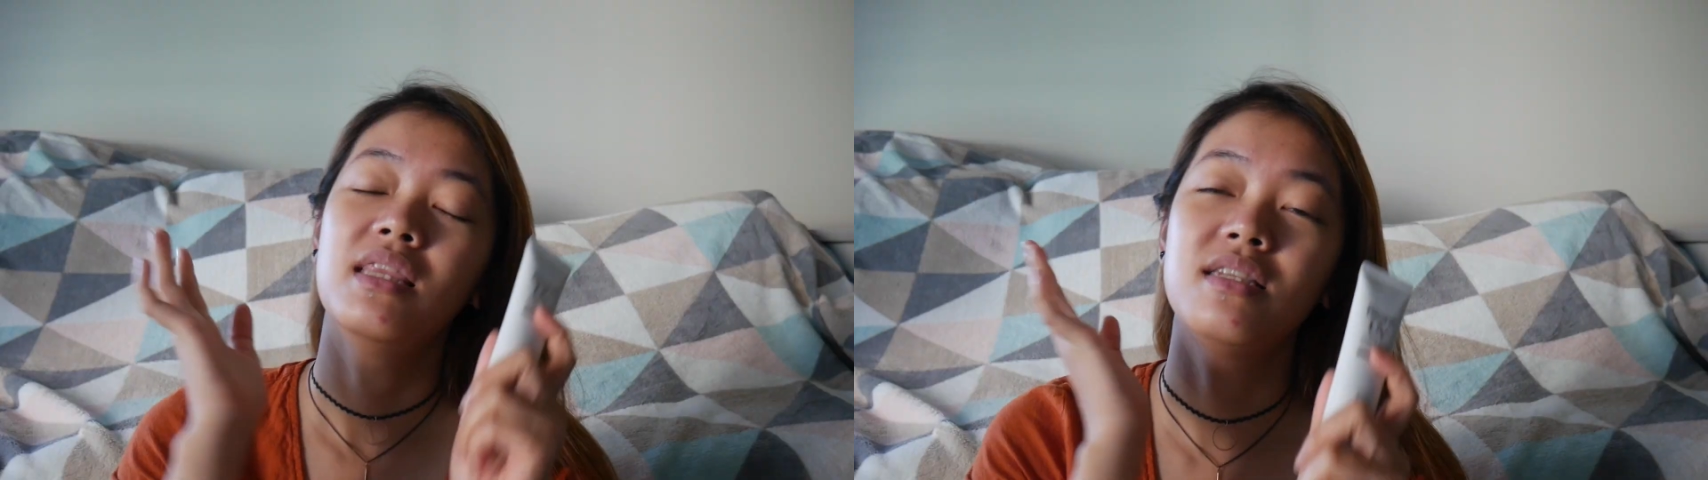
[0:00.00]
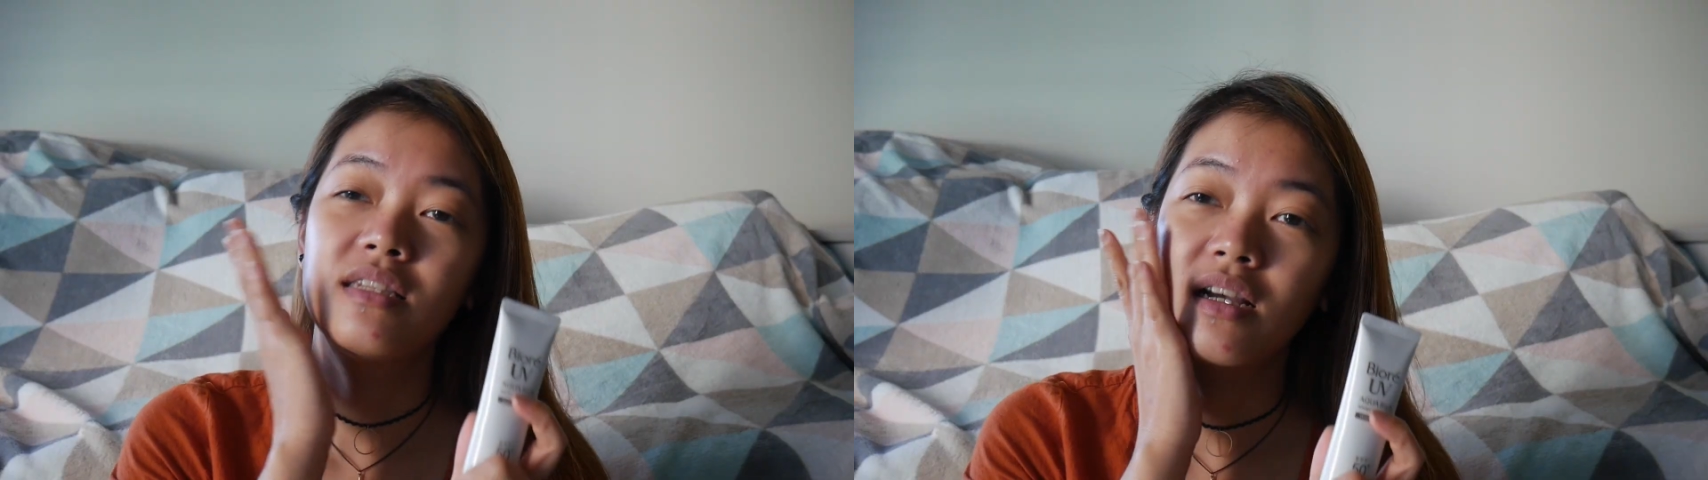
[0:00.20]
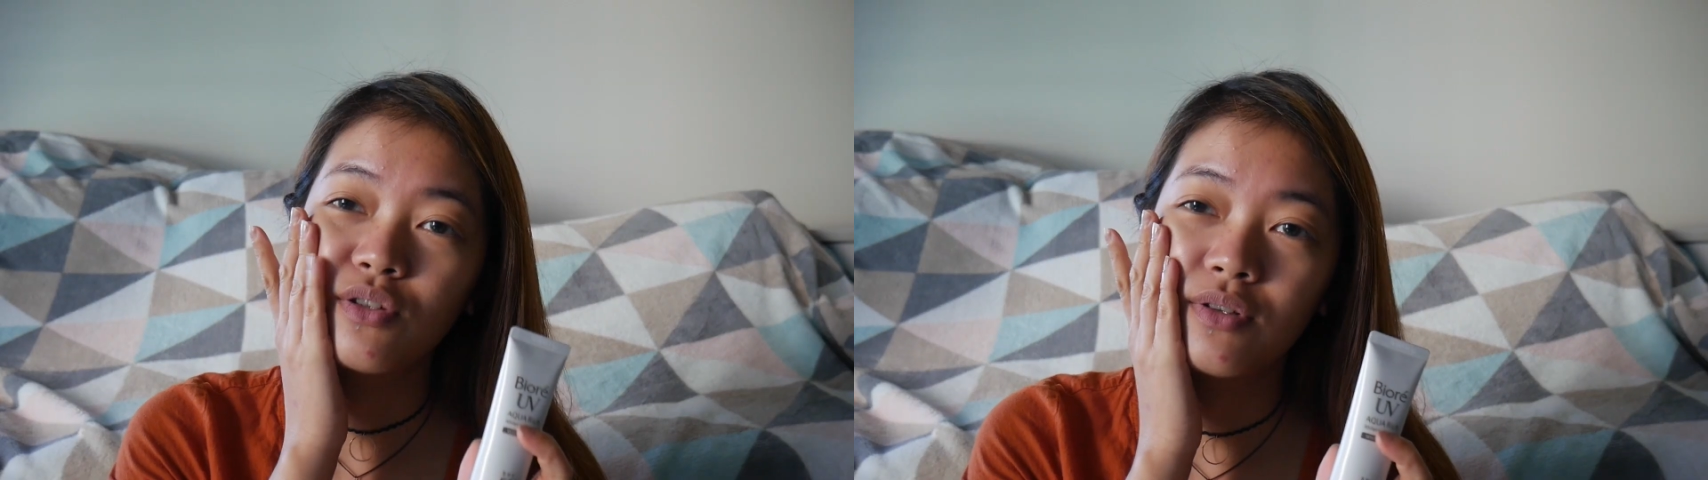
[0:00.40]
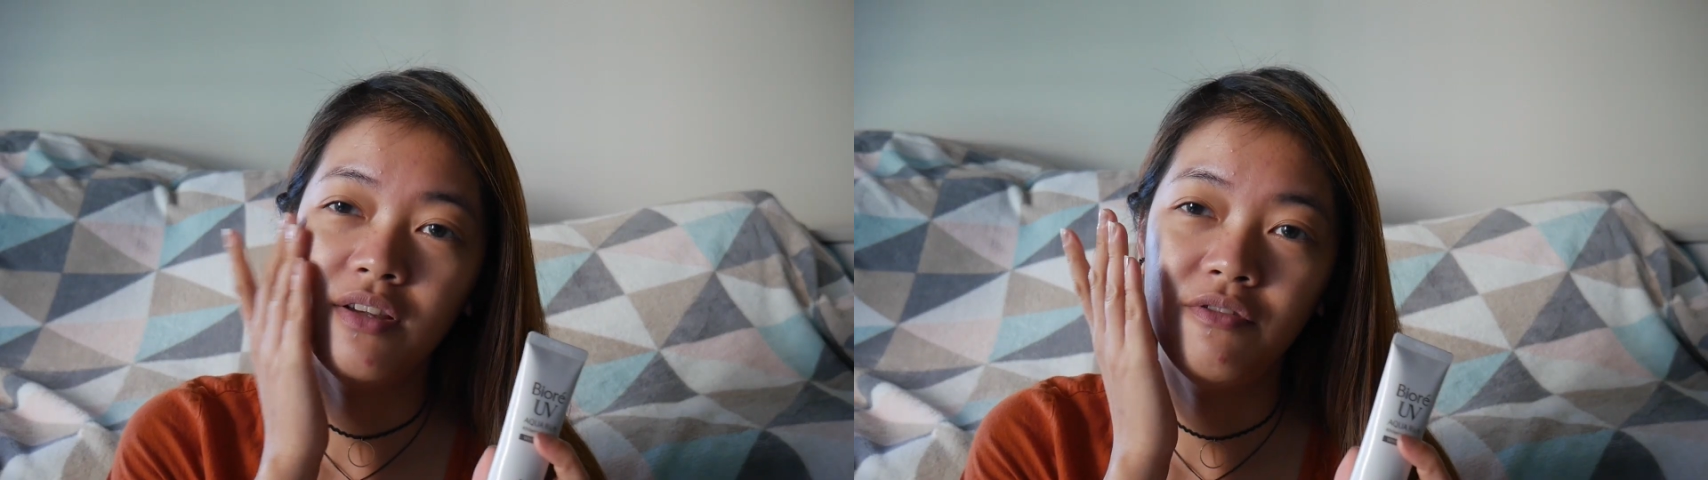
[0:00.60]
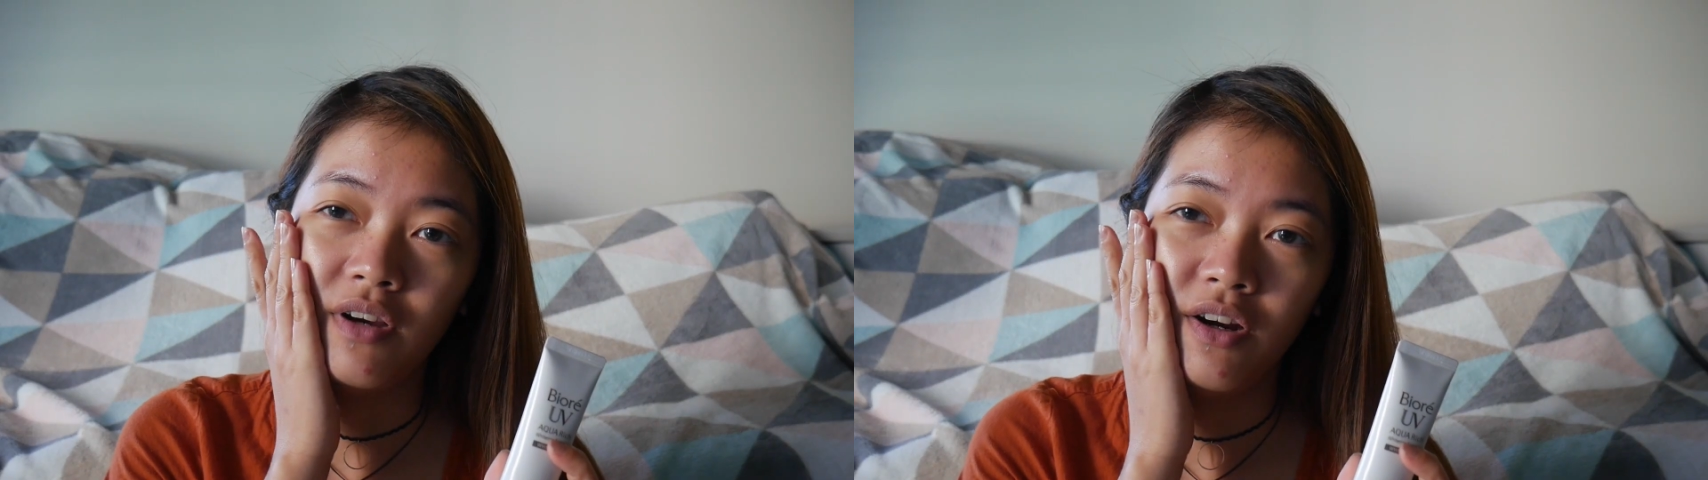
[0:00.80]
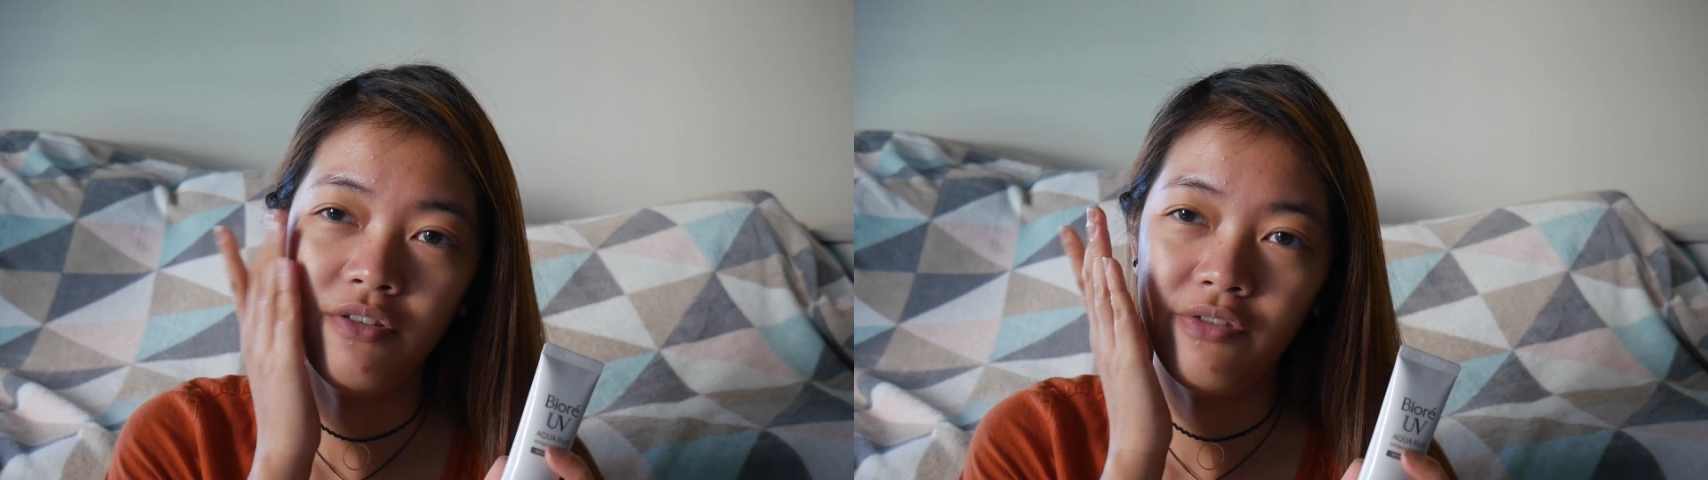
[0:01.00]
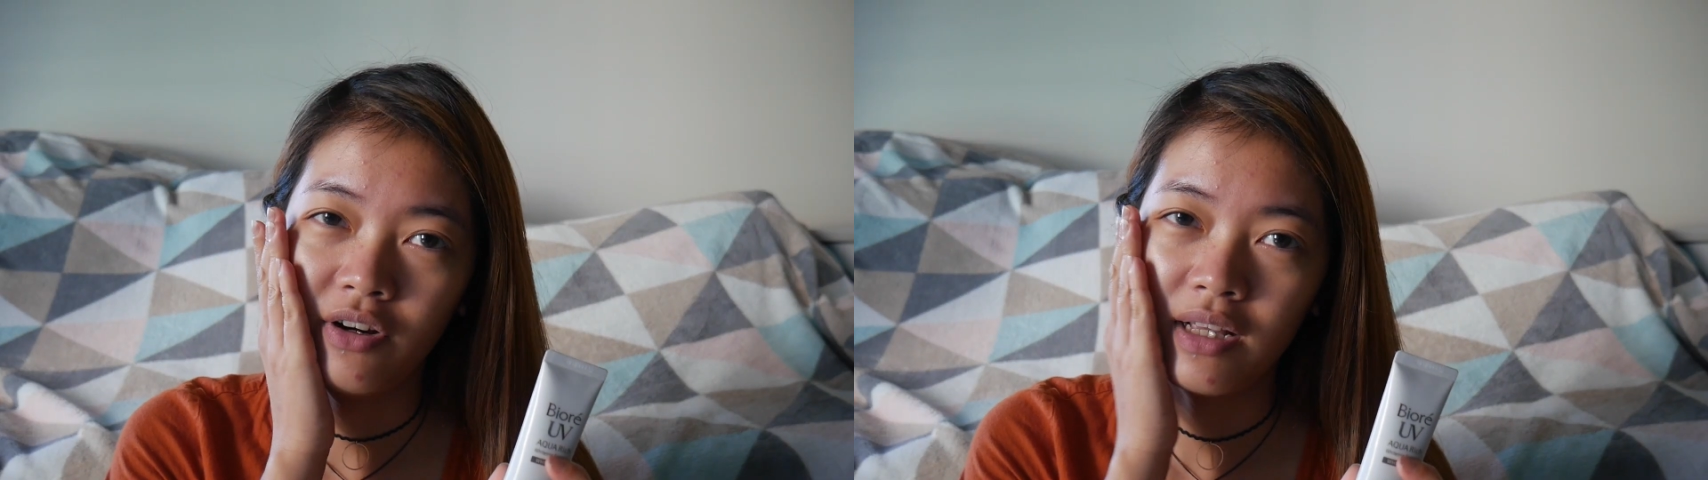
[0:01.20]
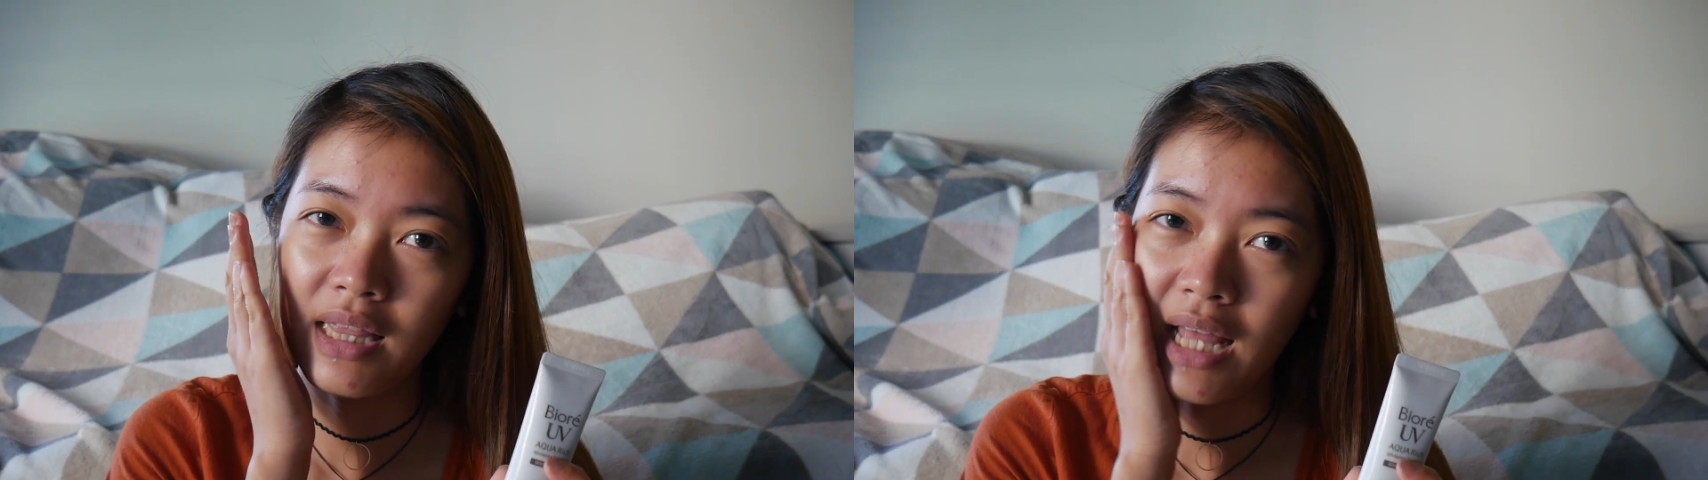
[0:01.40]
This is actually very,
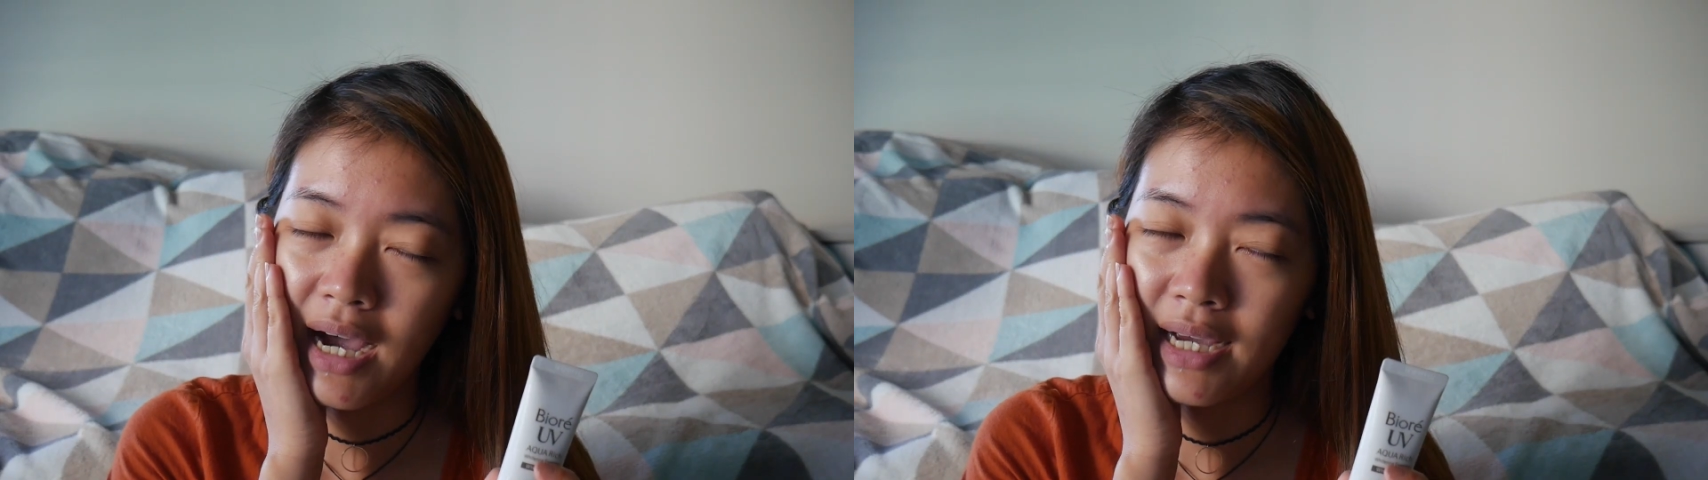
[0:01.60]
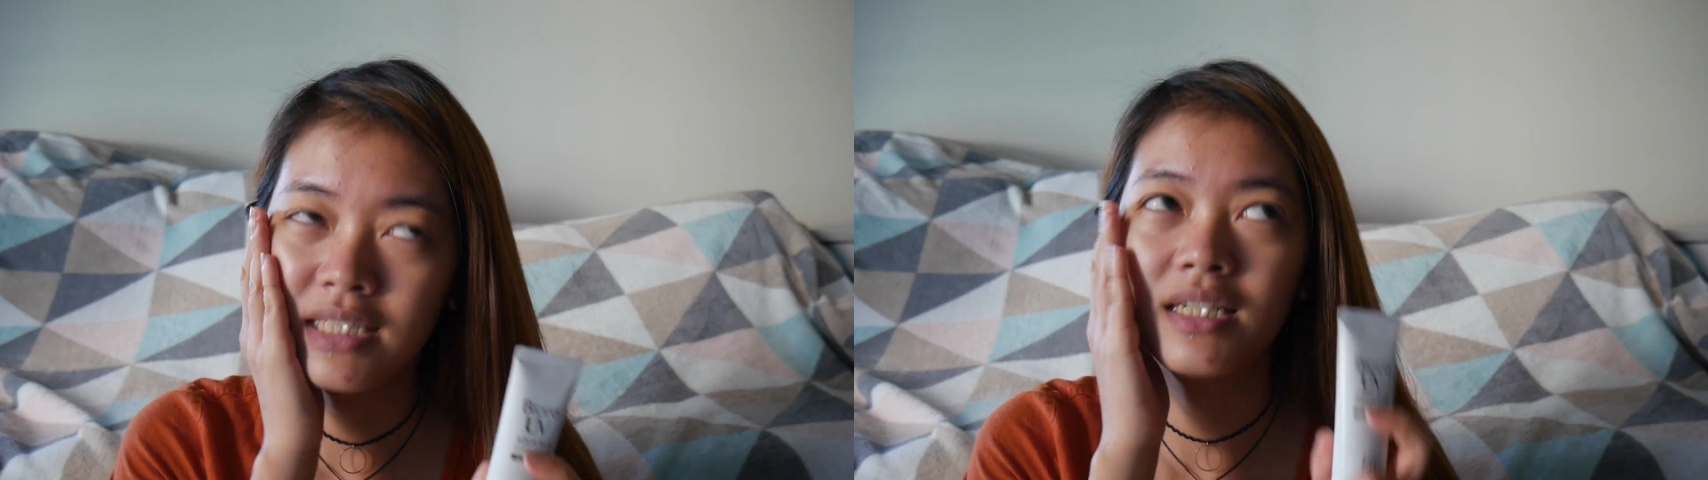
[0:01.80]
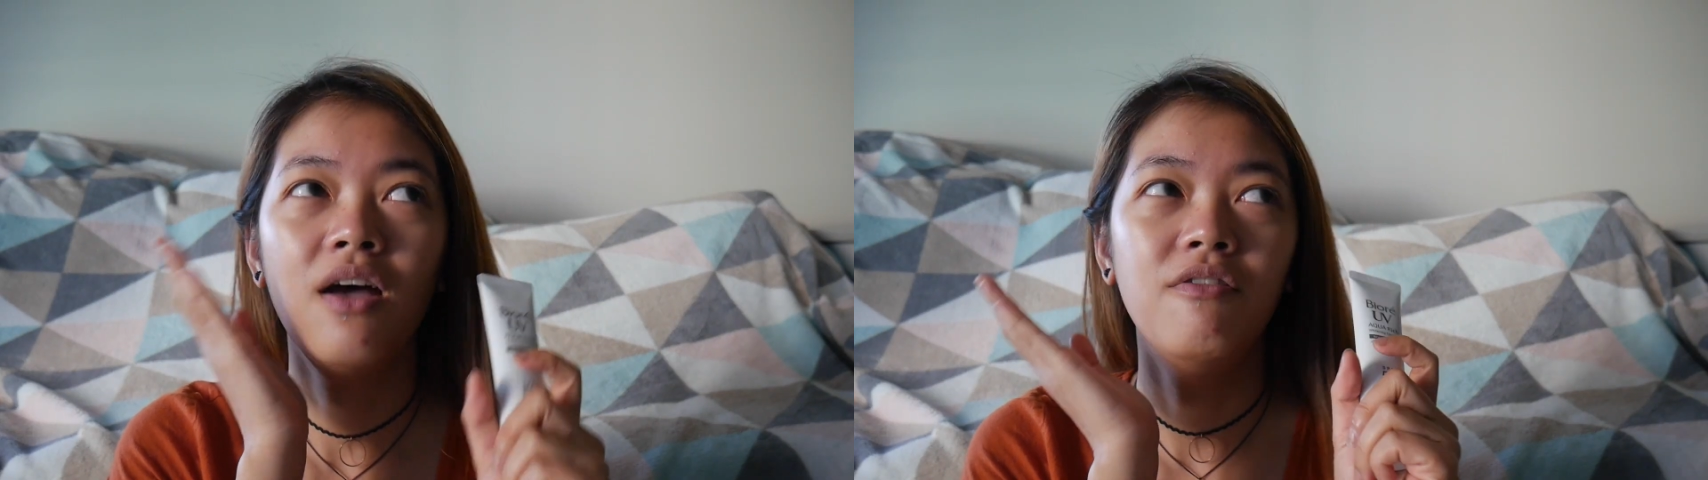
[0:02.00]
very light,